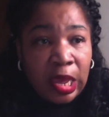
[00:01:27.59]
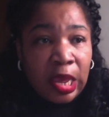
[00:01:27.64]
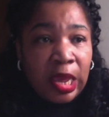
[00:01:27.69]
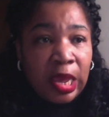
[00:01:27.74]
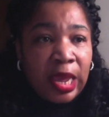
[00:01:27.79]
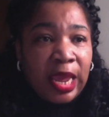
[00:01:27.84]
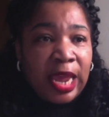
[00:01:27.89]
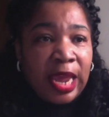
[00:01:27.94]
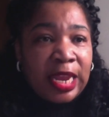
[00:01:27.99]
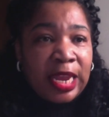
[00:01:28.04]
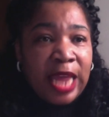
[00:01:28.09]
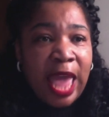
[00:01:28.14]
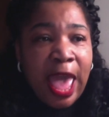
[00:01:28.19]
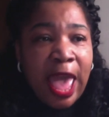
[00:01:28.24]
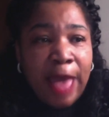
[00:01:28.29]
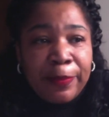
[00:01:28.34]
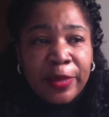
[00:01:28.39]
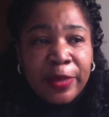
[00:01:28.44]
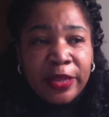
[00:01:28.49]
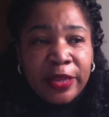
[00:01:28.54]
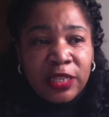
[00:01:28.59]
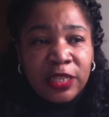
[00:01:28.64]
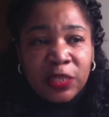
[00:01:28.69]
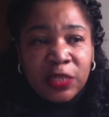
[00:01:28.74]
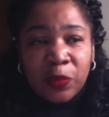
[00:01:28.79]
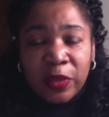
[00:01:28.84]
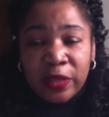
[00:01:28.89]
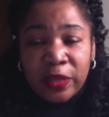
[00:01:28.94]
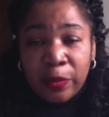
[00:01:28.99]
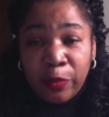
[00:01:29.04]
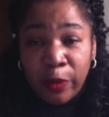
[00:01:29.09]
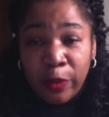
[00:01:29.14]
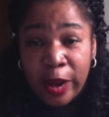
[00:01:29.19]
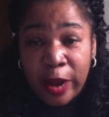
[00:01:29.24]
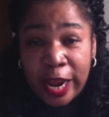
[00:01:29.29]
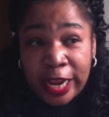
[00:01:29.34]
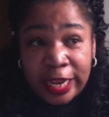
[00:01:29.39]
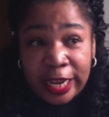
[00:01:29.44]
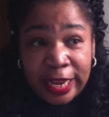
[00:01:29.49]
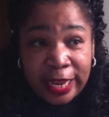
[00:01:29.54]
And it happens when the
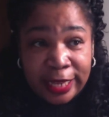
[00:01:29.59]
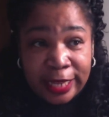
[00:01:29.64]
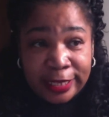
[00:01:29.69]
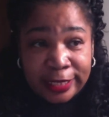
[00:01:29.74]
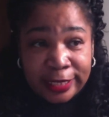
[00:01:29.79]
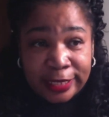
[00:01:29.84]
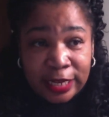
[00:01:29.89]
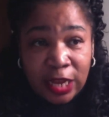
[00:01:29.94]
brain gets